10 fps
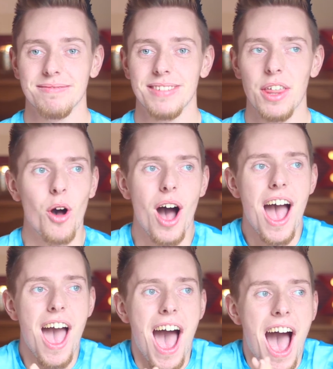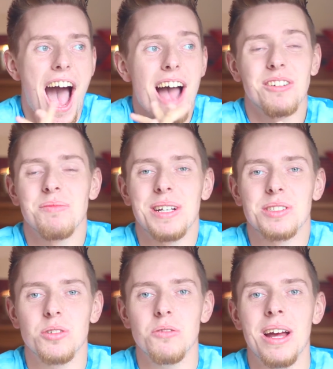I thought, I'm going to make
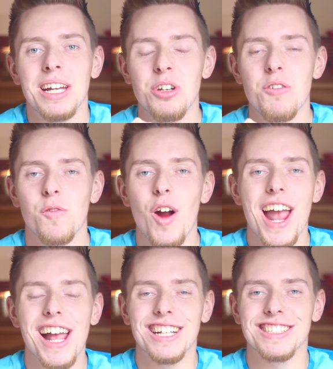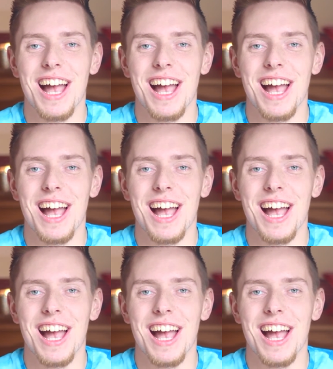so many new friends,